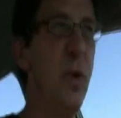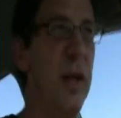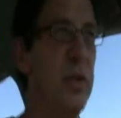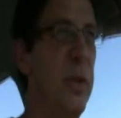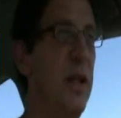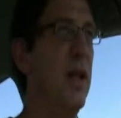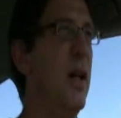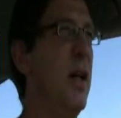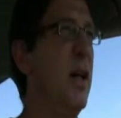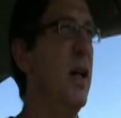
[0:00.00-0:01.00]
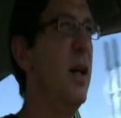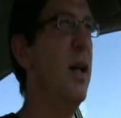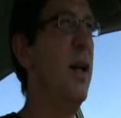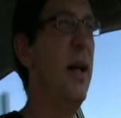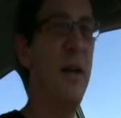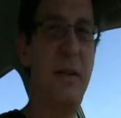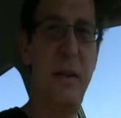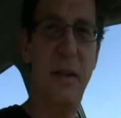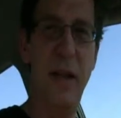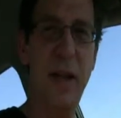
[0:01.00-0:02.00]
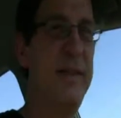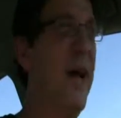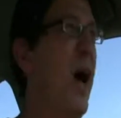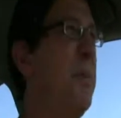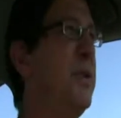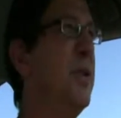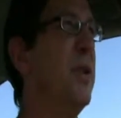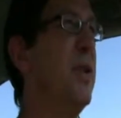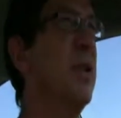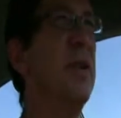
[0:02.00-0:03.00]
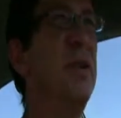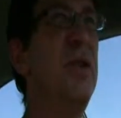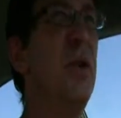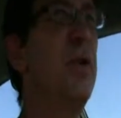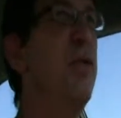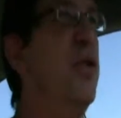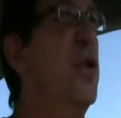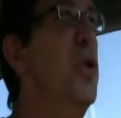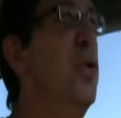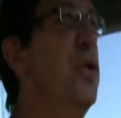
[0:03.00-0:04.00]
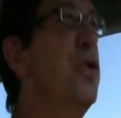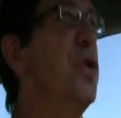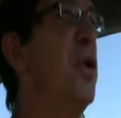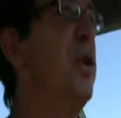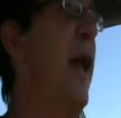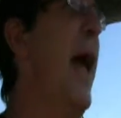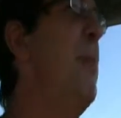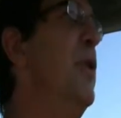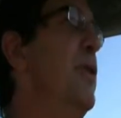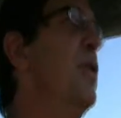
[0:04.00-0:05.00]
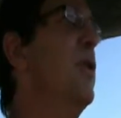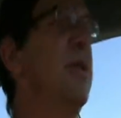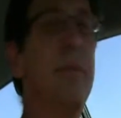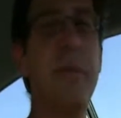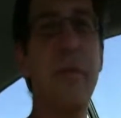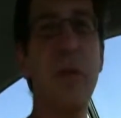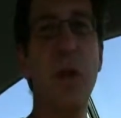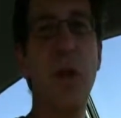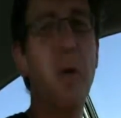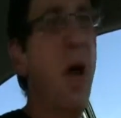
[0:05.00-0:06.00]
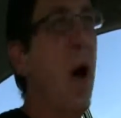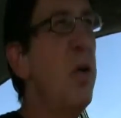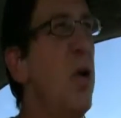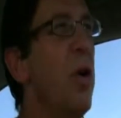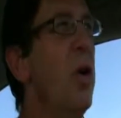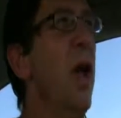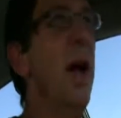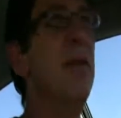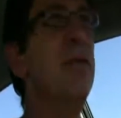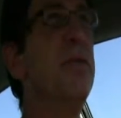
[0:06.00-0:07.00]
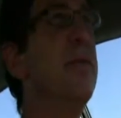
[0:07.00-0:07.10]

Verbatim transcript: So as we adapt certain views, certain habits, a certain outlook on life,